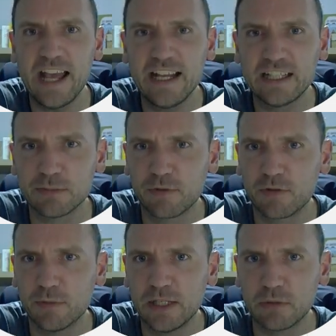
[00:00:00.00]
8 above the
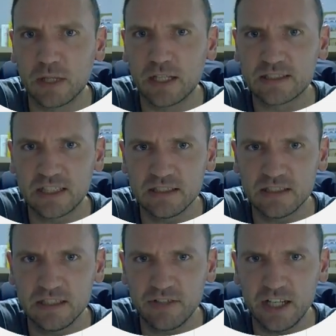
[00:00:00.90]
mean. Well, our standard
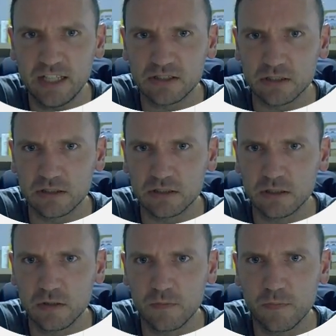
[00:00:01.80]
deviation
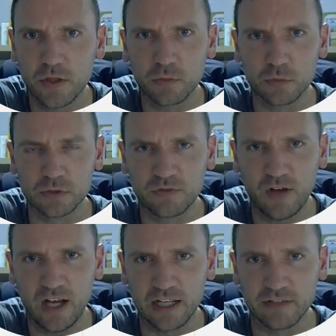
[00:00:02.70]
was
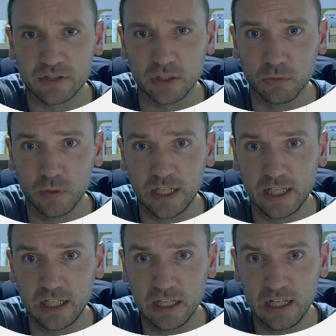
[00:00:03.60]
5, so
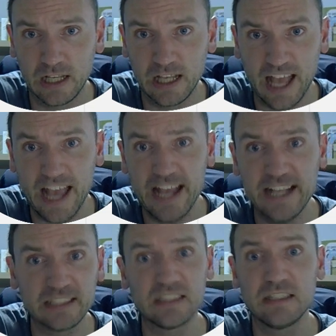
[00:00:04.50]
we're
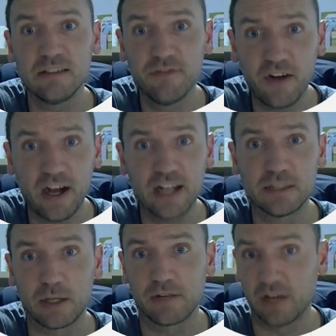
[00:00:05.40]
8 divided
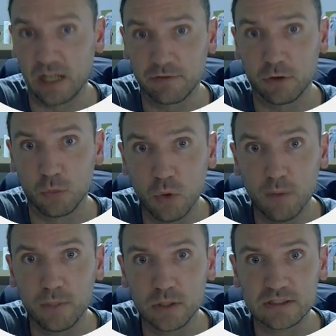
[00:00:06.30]
by 5, or
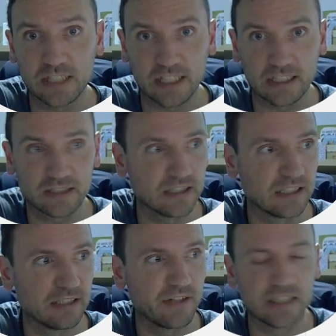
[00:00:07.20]
1.6 standard
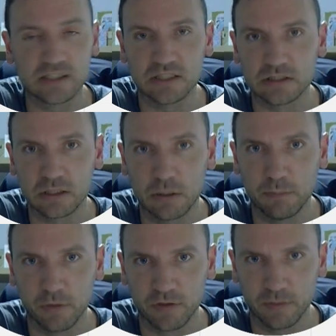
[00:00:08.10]
deviations above the